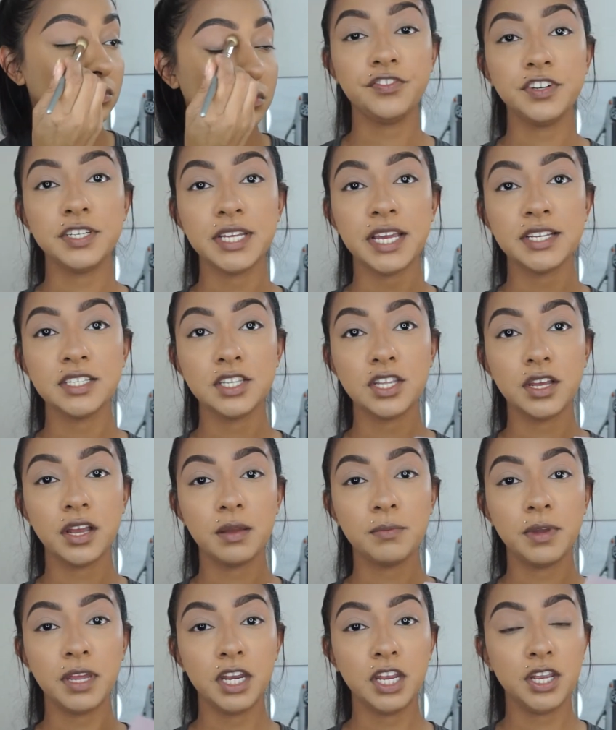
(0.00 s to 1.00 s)
For today's look,
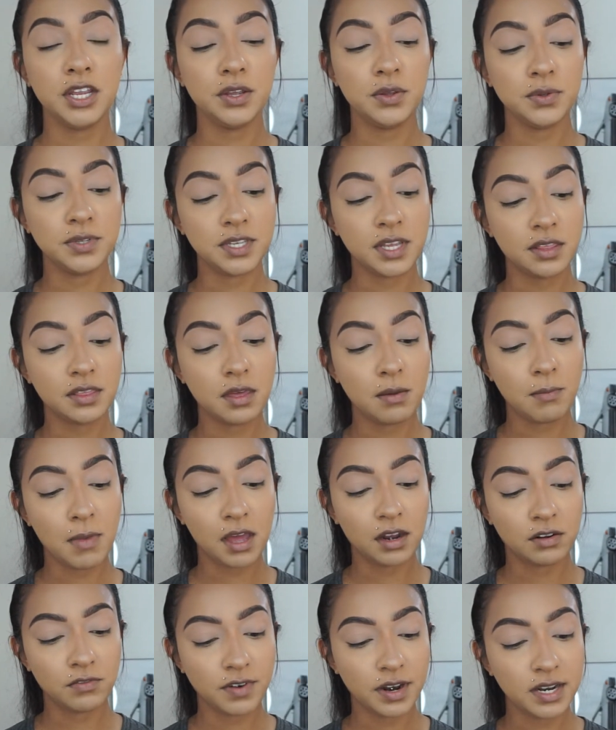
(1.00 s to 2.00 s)
I'm going to use the
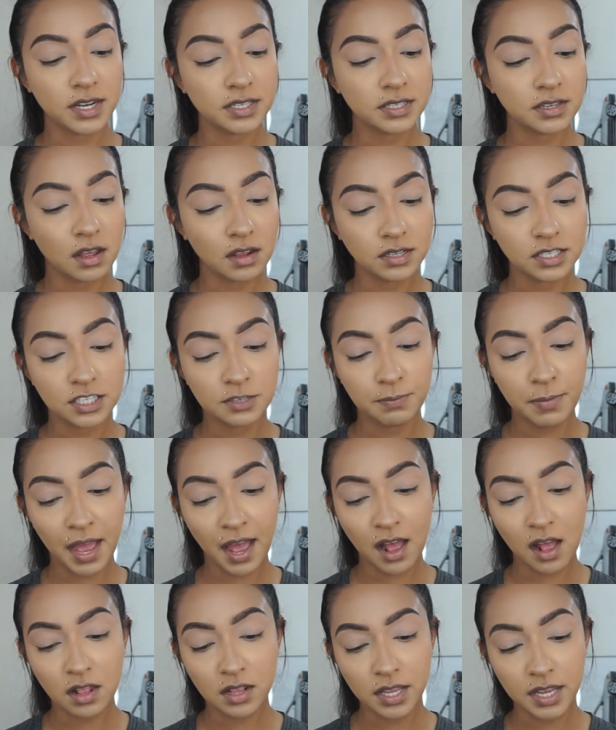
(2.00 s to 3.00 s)
Modern Renaissance
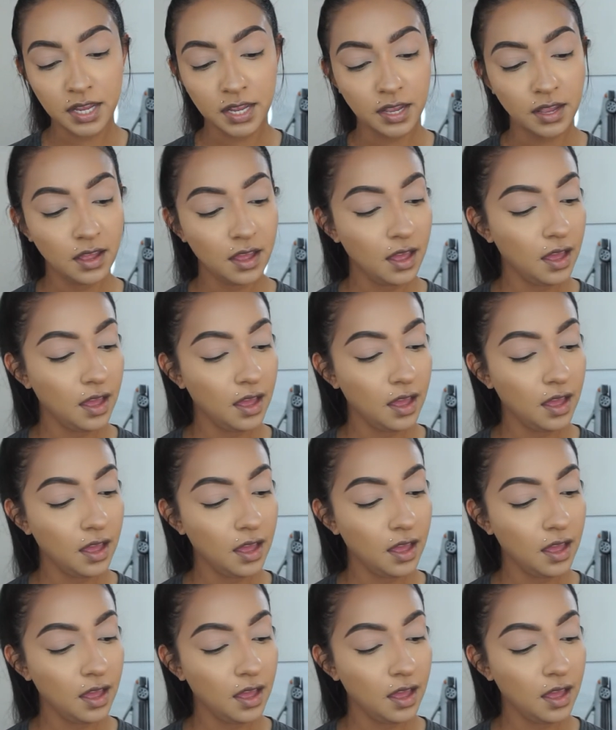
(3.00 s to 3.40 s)
palette